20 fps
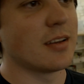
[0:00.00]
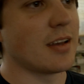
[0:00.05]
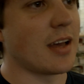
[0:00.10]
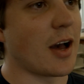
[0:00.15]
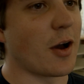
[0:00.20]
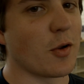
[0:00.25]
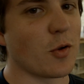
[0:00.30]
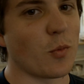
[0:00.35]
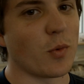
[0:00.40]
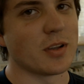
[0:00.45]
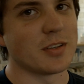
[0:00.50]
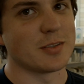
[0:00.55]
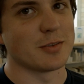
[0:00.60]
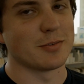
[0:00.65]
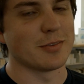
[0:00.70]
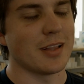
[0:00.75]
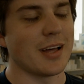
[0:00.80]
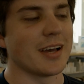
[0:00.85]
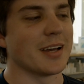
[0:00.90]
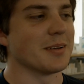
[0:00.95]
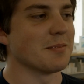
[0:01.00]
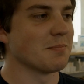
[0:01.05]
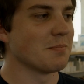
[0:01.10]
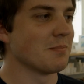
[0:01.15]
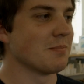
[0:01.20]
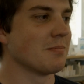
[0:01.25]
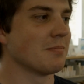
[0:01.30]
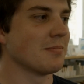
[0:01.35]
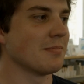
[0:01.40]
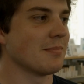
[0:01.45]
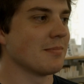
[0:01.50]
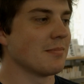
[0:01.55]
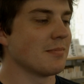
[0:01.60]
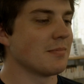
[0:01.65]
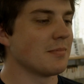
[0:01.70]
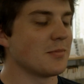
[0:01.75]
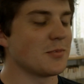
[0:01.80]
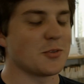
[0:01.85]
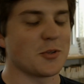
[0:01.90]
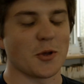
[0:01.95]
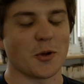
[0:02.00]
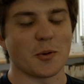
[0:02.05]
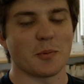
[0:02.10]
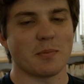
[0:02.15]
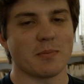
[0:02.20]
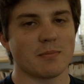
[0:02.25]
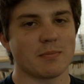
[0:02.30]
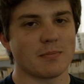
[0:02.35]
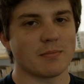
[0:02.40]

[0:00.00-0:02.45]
how to want to fly. So,